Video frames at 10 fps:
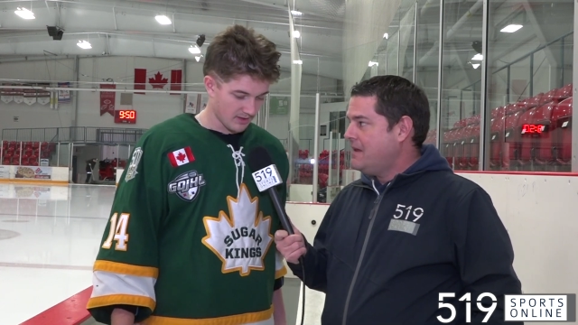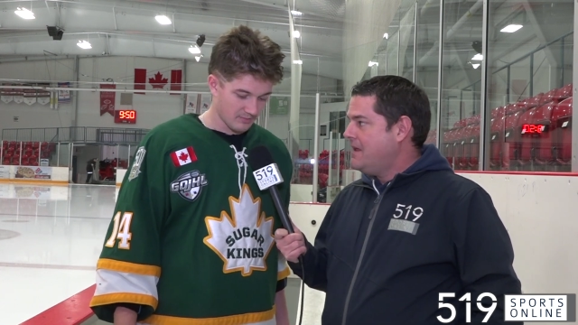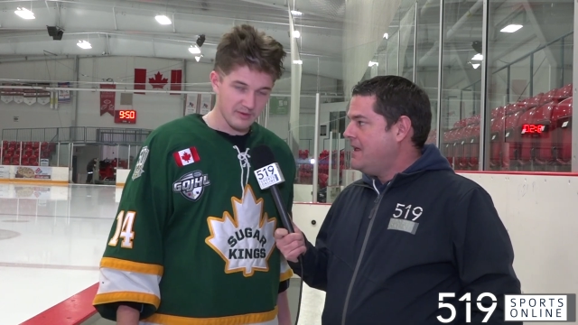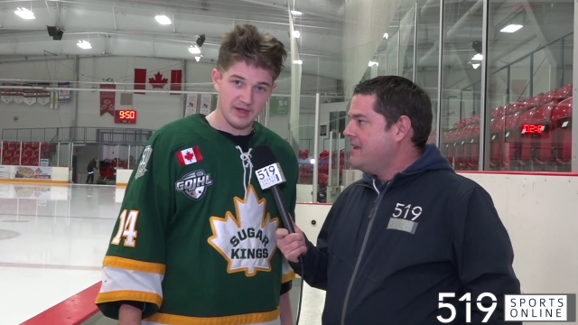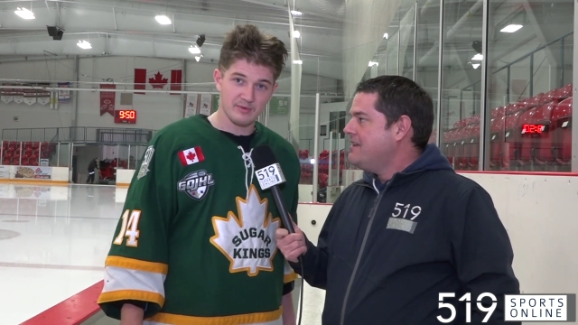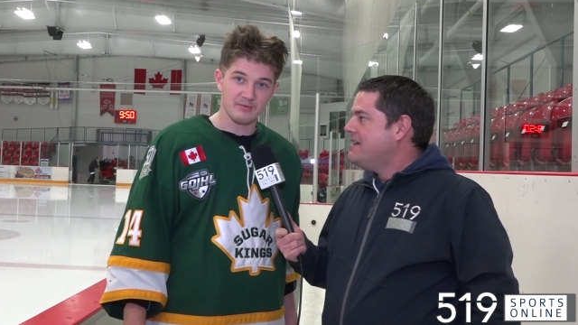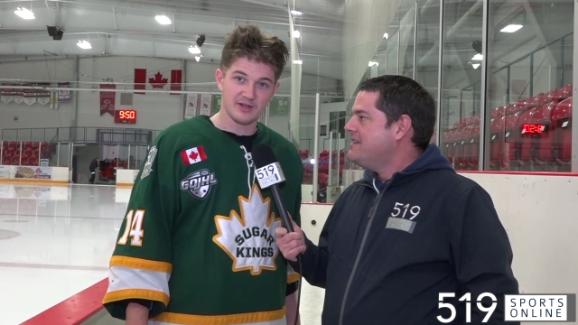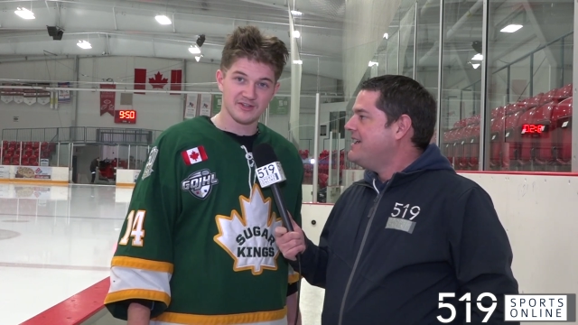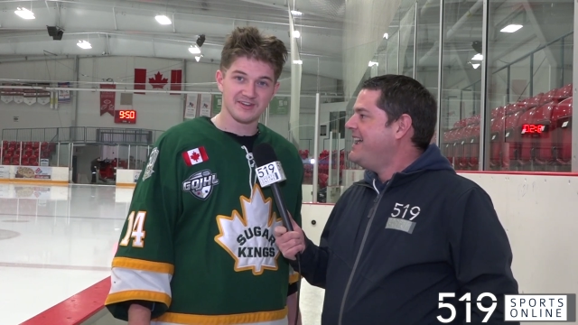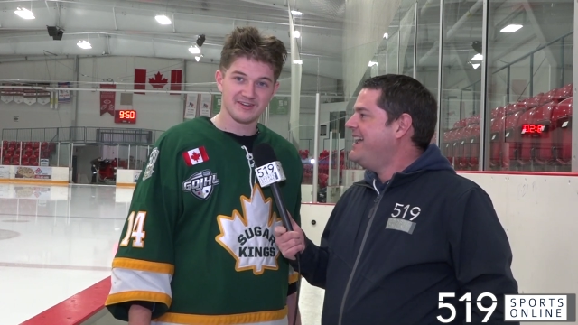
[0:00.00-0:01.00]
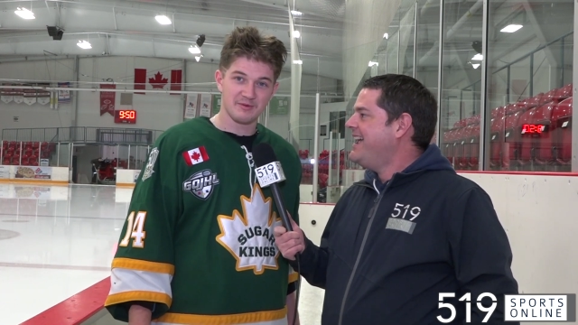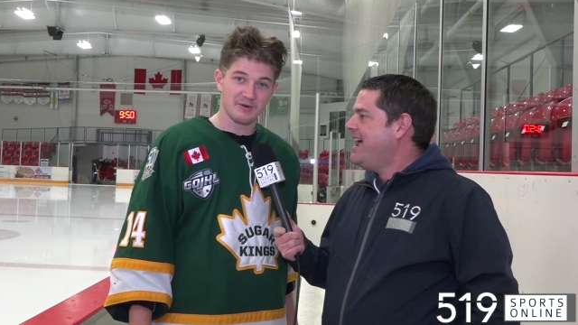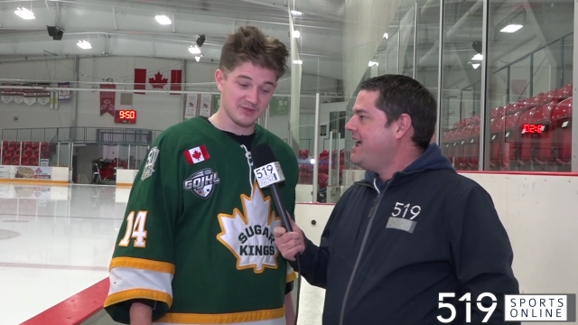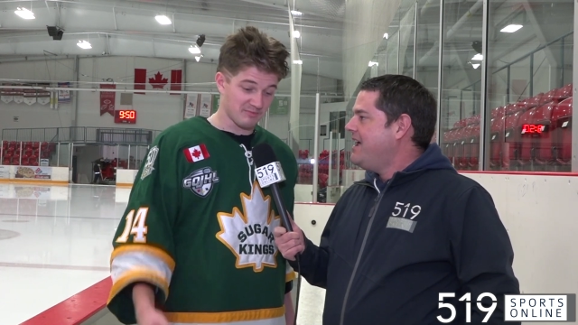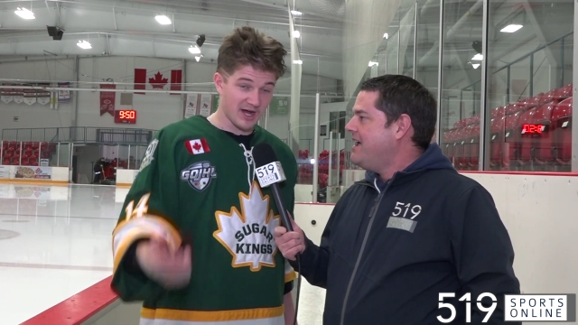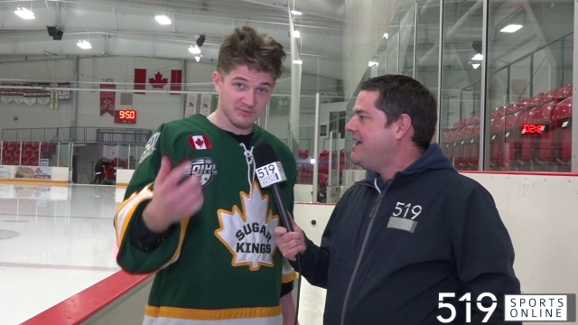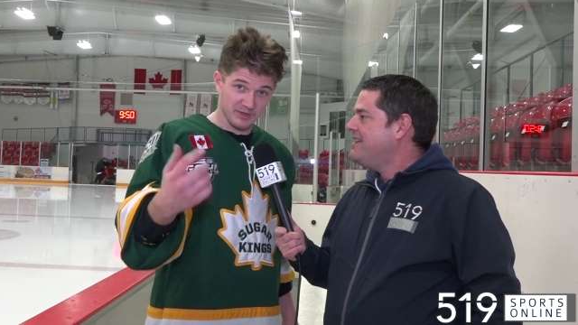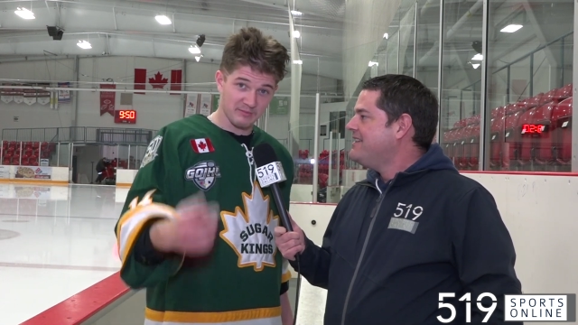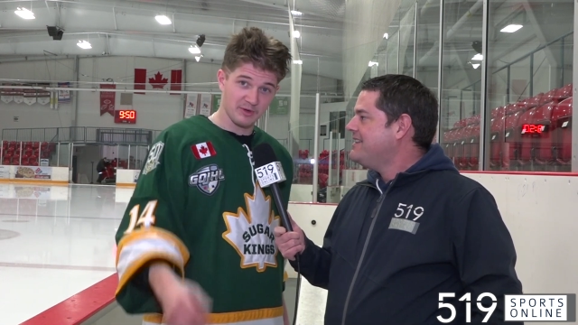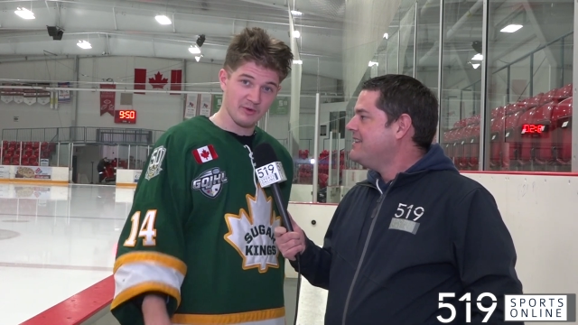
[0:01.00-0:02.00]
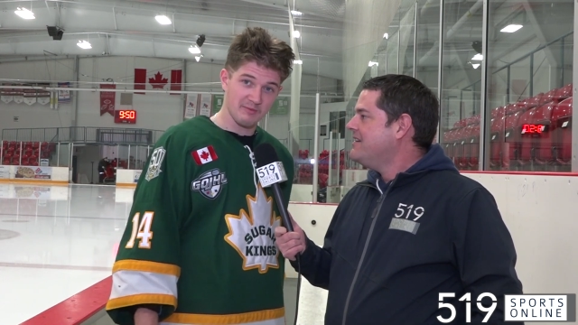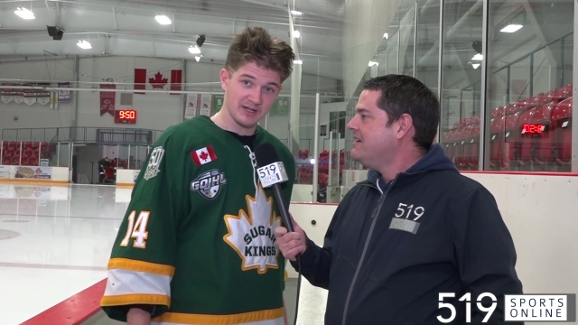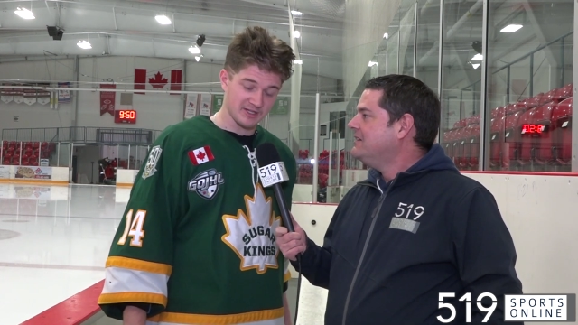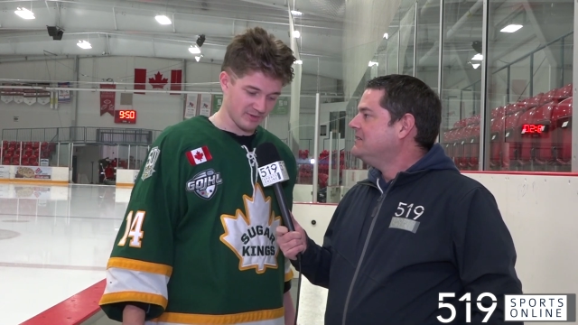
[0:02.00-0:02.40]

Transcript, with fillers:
Speaker 1: Yeah, pretty much. Bots played pretty well back there,